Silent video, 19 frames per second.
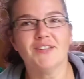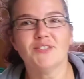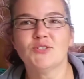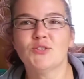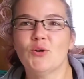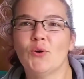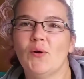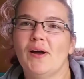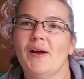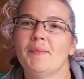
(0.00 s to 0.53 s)

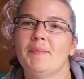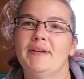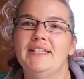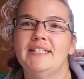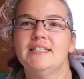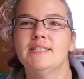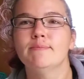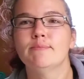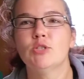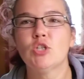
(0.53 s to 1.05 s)
So I
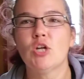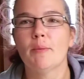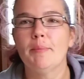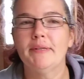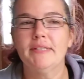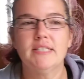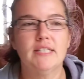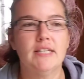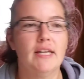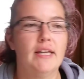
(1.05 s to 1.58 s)
did some shopping
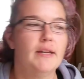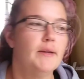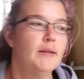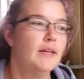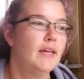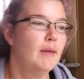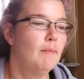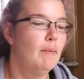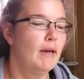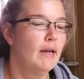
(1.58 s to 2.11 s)
today.
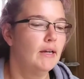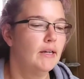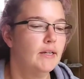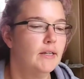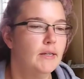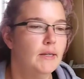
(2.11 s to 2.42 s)
Came back.